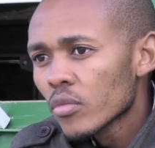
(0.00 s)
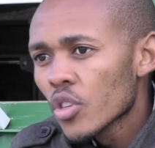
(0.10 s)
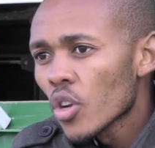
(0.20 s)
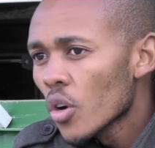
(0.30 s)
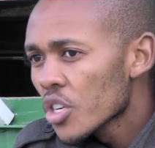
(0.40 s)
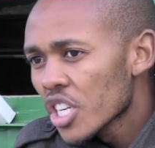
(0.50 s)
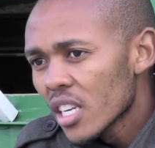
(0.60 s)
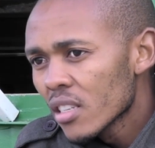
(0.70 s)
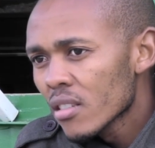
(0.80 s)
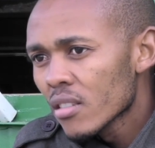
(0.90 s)

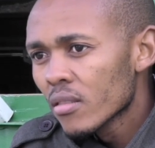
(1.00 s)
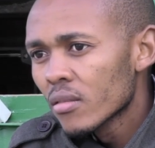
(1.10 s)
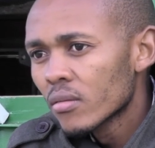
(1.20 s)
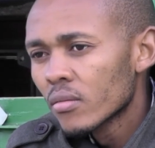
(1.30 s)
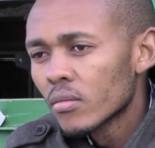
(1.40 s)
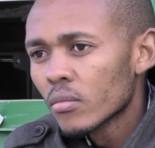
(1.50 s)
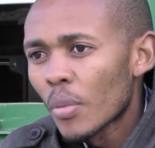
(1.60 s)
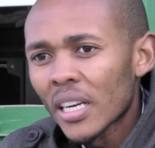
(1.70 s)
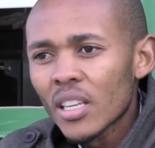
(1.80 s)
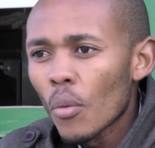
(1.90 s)
solutions,
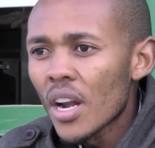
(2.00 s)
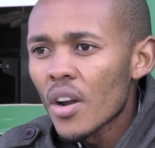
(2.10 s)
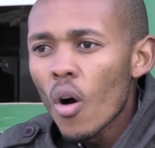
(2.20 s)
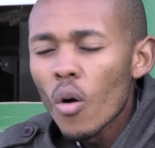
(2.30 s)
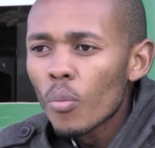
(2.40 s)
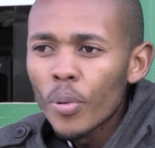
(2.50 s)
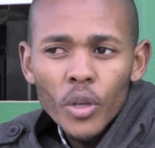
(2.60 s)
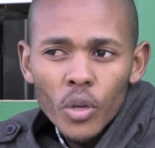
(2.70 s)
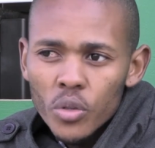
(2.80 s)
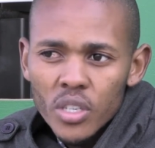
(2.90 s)
but there were no
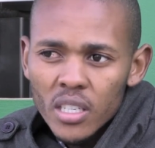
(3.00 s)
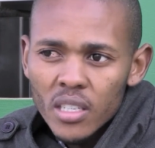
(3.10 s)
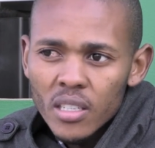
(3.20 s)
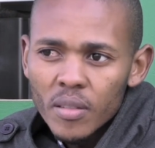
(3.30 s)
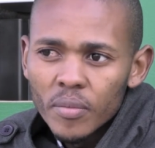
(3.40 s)
producers.